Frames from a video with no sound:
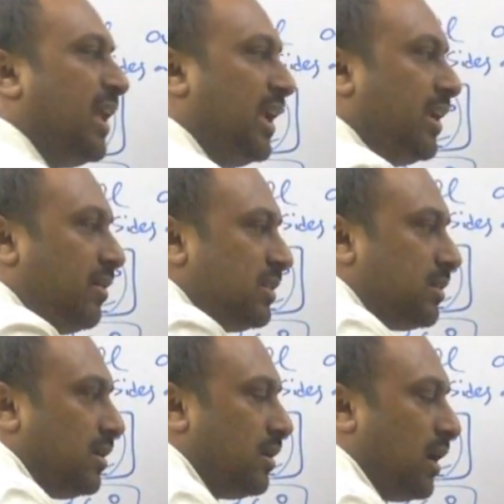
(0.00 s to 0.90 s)

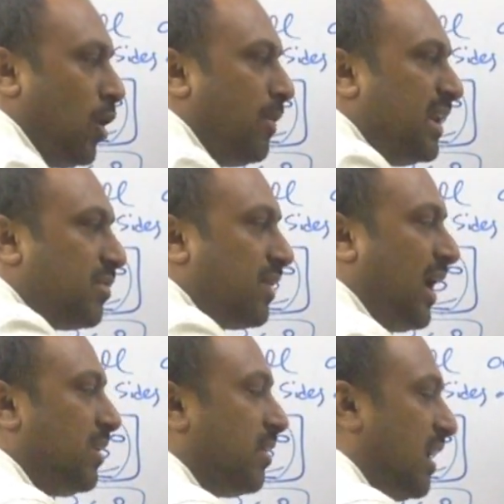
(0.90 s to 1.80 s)
many
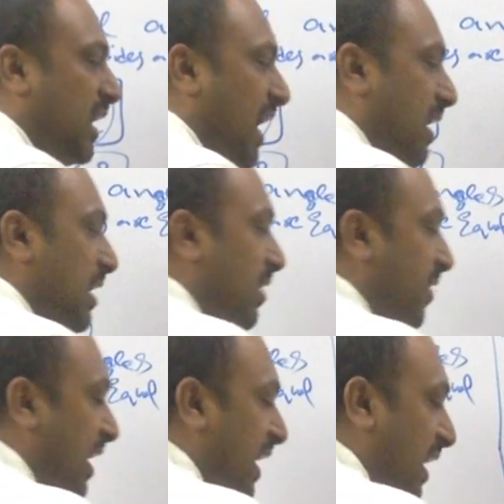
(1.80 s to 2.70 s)
sides are there?
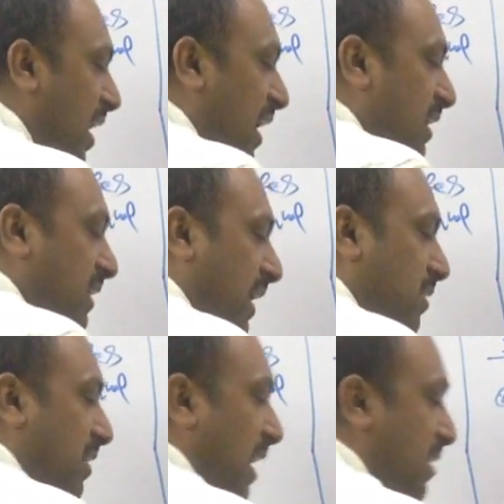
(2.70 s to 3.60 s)
For a decagon,
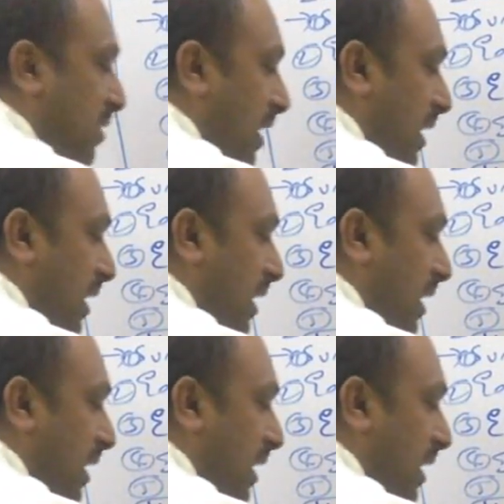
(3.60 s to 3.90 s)
10 sides.